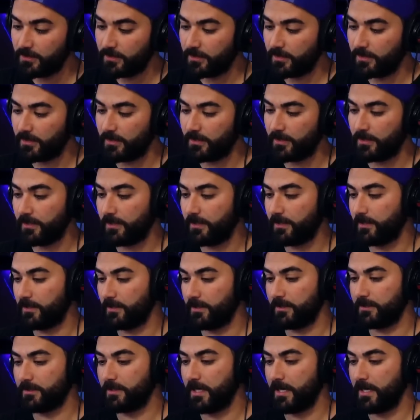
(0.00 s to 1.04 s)

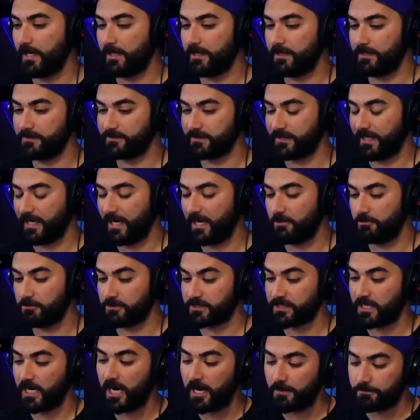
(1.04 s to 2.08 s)
that his account
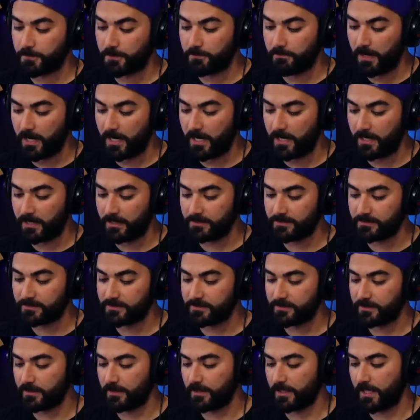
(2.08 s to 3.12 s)
was compromised,